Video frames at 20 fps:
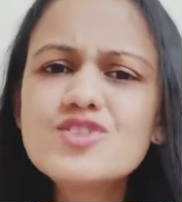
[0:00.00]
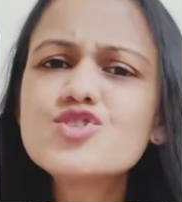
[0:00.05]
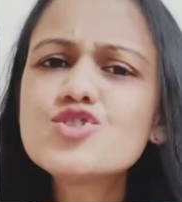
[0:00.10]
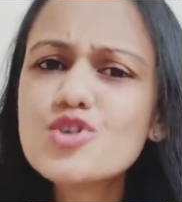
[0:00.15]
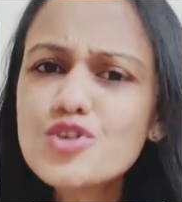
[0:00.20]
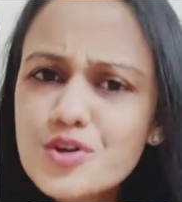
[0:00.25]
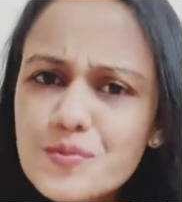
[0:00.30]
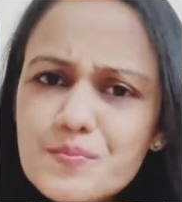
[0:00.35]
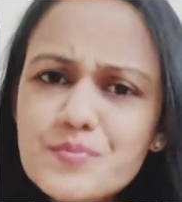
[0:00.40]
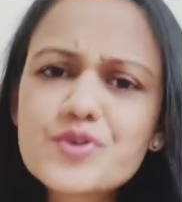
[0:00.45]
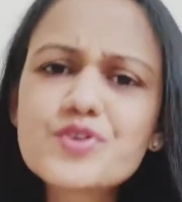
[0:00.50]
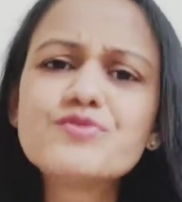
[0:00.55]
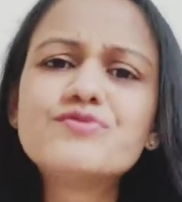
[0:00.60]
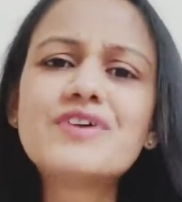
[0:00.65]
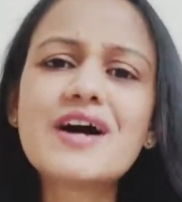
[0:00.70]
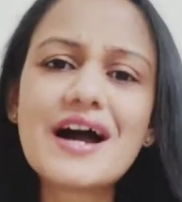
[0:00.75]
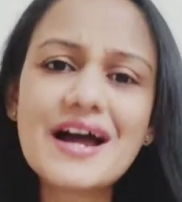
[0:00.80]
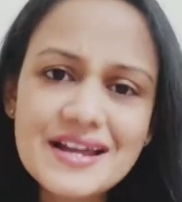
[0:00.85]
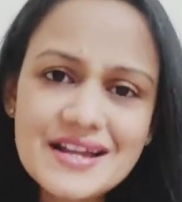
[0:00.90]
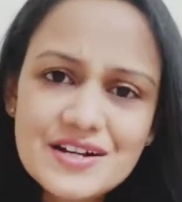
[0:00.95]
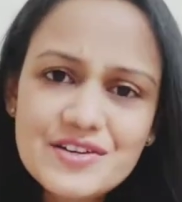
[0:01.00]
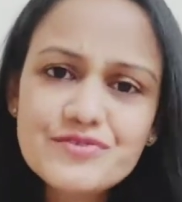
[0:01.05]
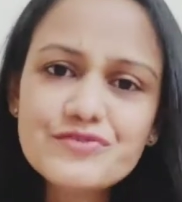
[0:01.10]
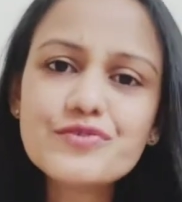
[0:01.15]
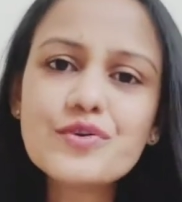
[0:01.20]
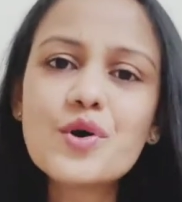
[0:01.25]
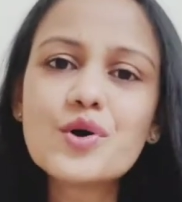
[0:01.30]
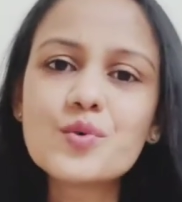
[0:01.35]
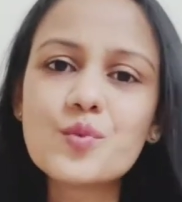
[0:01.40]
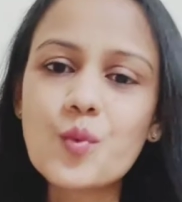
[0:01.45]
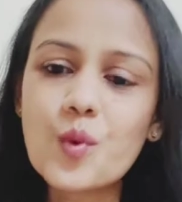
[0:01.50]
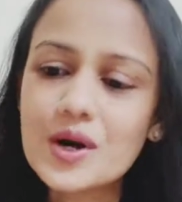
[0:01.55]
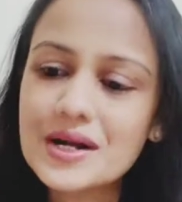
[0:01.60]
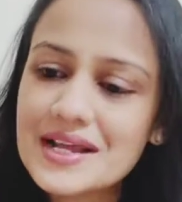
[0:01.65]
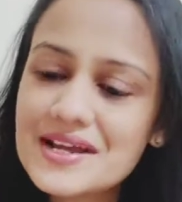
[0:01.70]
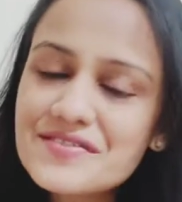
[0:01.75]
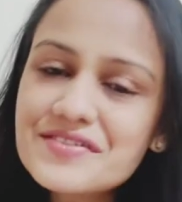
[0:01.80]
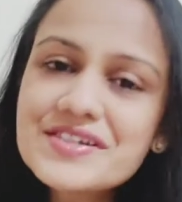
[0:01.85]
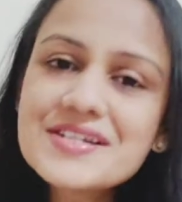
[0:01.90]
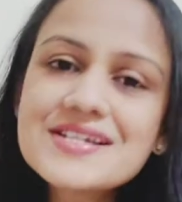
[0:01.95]
it's going to provide for
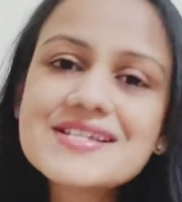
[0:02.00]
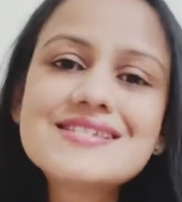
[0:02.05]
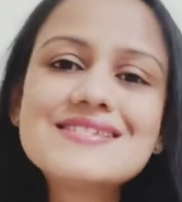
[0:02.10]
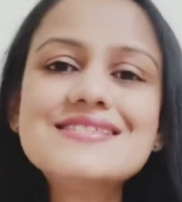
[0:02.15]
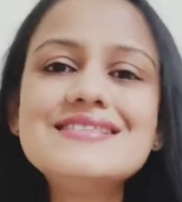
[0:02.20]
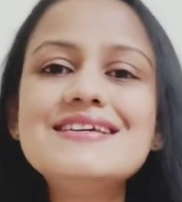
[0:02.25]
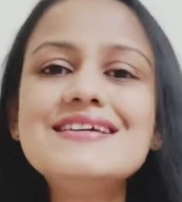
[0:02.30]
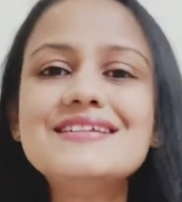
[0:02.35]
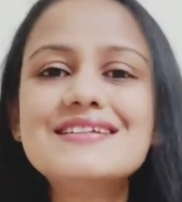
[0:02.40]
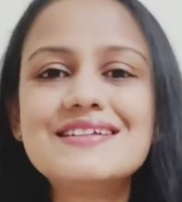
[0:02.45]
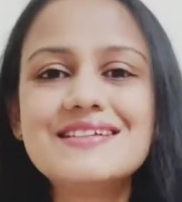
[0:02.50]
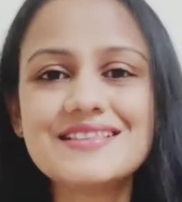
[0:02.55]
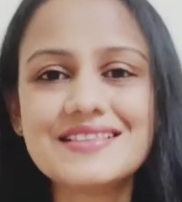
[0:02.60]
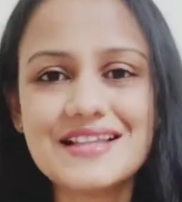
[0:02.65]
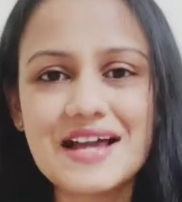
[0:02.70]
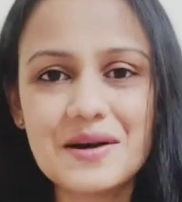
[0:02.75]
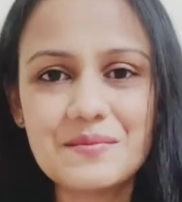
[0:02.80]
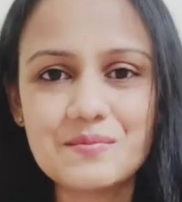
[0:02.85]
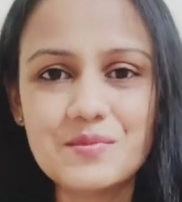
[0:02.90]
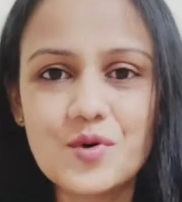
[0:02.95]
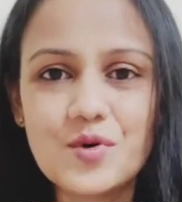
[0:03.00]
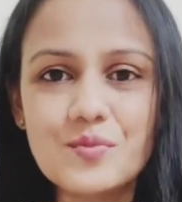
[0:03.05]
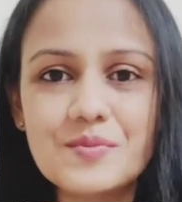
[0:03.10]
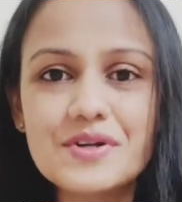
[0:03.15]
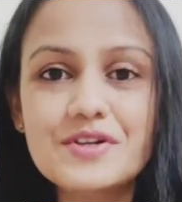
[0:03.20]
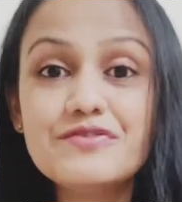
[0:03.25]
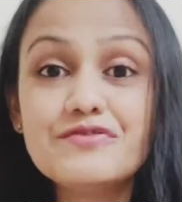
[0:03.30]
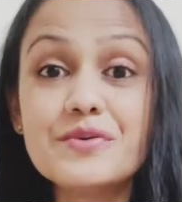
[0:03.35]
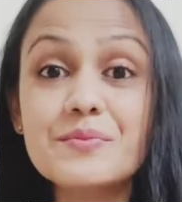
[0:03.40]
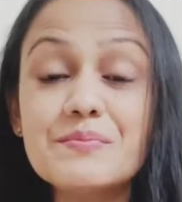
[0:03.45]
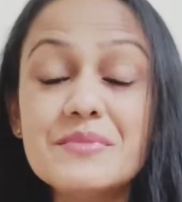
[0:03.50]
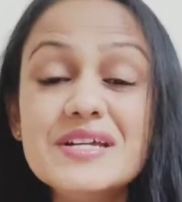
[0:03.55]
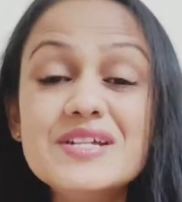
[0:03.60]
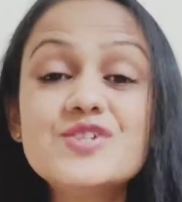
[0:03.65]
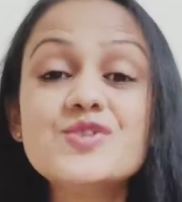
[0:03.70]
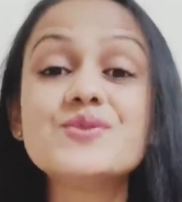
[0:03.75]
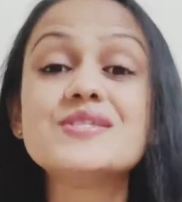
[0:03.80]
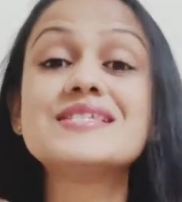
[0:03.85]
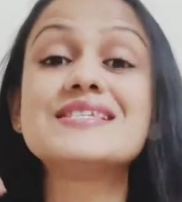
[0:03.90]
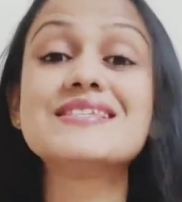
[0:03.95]
whatever is needed in that moment for
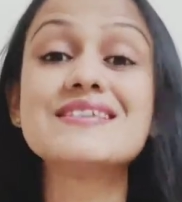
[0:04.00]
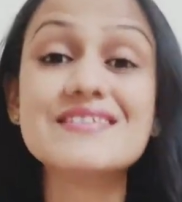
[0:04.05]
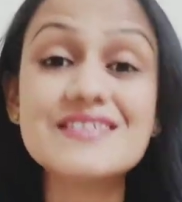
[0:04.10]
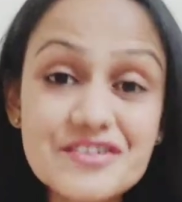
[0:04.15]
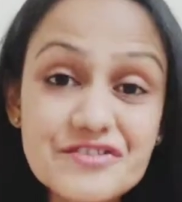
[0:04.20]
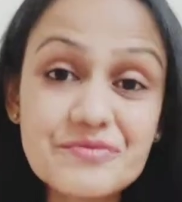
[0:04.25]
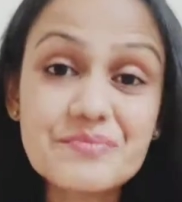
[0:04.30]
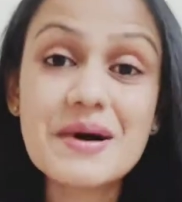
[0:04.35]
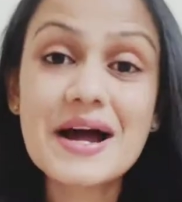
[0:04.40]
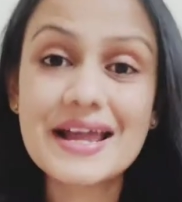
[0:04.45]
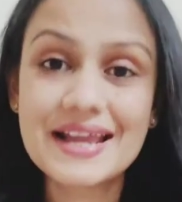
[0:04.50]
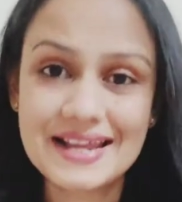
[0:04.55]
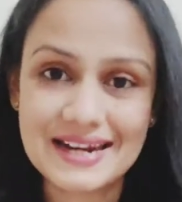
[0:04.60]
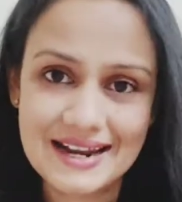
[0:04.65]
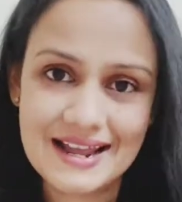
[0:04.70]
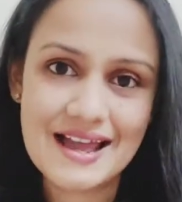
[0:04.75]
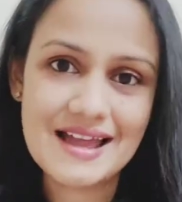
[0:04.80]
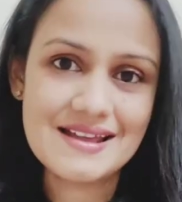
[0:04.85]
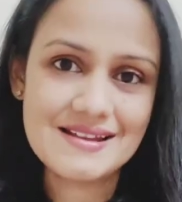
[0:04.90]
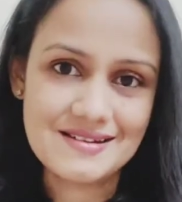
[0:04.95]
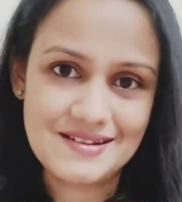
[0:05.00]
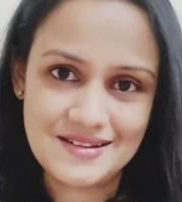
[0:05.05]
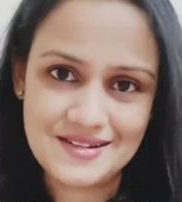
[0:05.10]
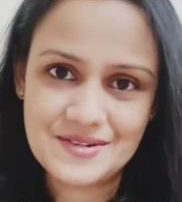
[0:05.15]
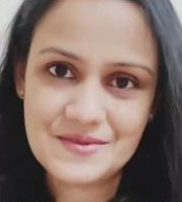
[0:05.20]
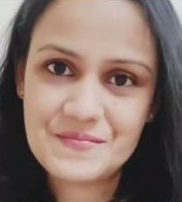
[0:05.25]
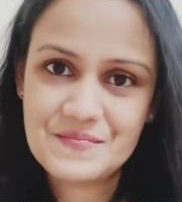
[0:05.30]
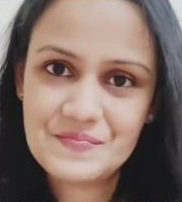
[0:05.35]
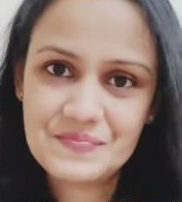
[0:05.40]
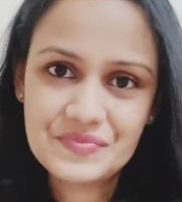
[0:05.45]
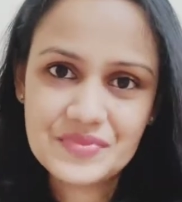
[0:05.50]
me to serve my client.